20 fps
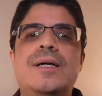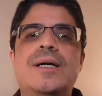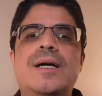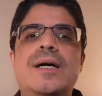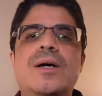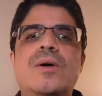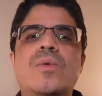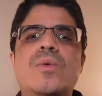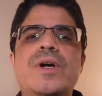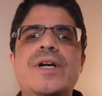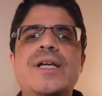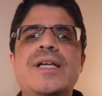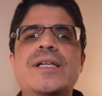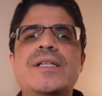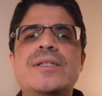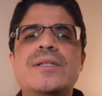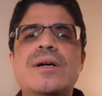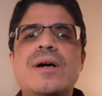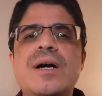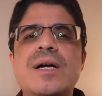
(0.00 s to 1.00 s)
uh, where he
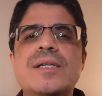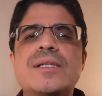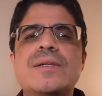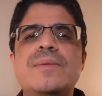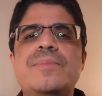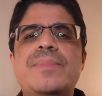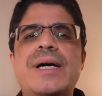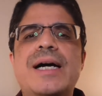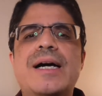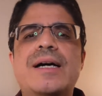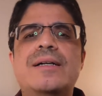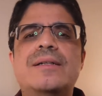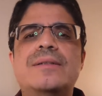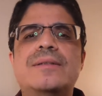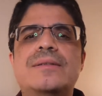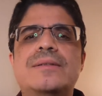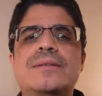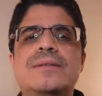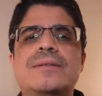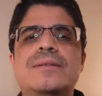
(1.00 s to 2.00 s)
talks
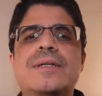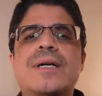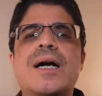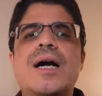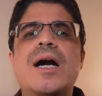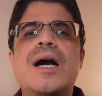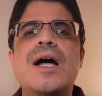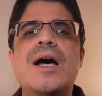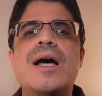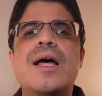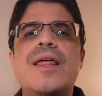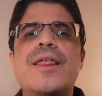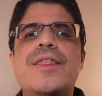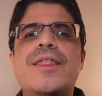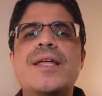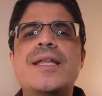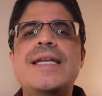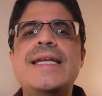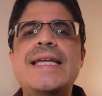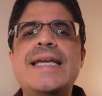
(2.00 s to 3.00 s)
about
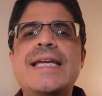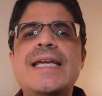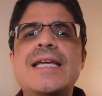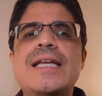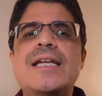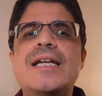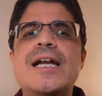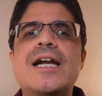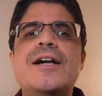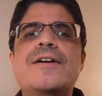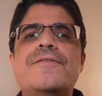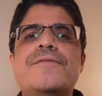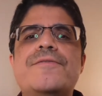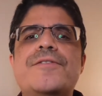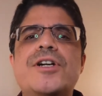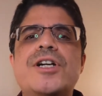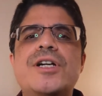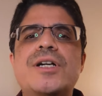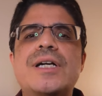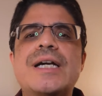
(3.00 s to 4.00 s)
the need
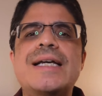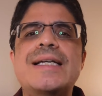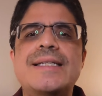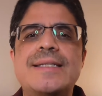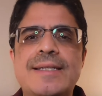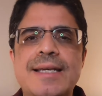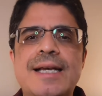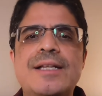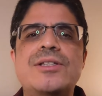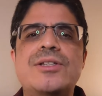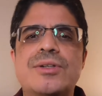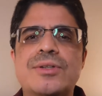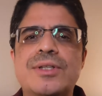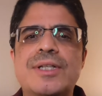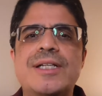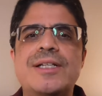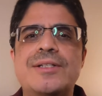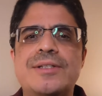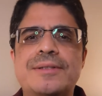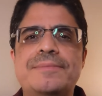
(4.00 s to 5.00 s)
for
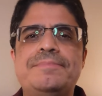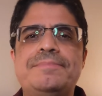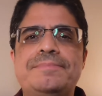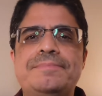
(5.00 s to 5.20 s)
gentleness.